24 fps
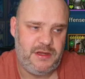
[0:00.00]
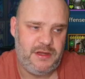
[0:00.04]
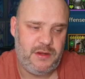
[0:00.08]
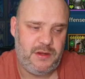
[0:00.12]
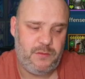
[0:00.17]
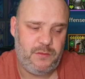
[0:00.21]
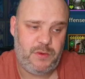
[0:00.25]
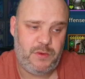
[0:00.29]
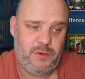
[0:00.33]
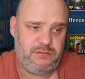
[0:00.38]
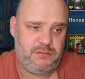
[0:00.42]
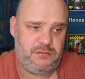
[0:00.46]

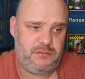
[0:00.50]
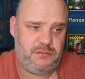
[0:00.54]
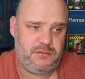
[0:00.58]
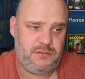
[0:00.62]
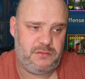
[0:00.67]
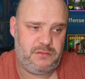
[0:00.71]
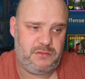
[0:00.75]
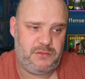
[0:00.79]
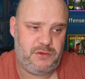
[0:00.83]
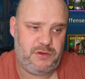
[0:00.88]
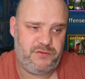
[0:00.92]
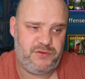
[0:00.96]
Well,
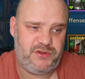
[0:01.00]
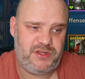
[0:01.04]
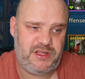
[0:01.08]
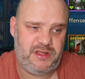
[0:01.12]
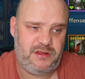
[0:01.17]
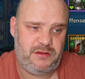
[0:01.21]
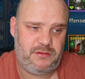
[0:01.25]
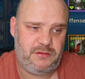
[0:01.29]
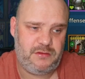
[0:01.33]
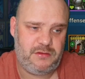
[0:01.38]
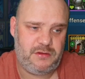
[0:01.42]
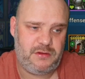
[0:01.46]

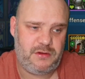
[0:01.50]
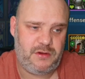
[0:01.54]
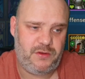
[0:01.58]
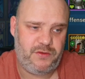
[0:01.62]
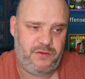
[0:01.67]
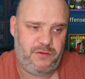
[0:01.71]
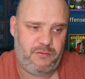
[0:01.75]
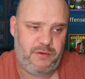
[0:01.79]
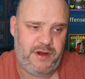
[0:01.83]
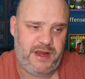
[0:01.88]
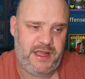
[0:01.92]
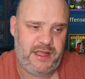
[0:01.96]
obviously
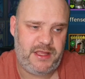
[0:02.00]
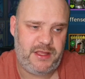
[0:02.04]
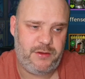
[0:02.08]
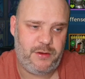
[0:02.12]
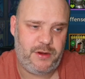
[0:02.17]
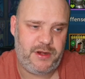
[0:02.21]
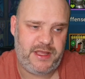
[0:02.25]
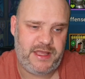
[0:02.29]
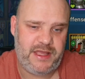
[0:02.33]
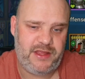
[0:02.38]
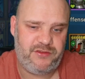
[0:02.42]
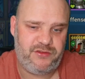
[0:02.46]
on the rare you
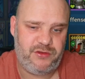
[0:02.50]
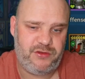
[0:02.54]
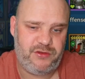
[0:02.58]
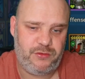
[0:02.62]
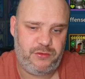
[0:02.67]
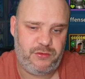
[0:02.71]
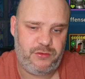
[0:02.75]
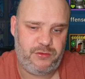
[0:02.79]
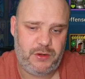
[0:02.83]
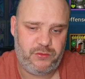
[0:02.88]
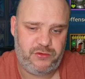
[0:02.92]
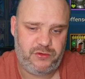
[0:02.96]
only get 2
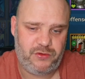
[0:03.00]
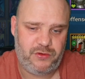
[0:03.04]
rolls.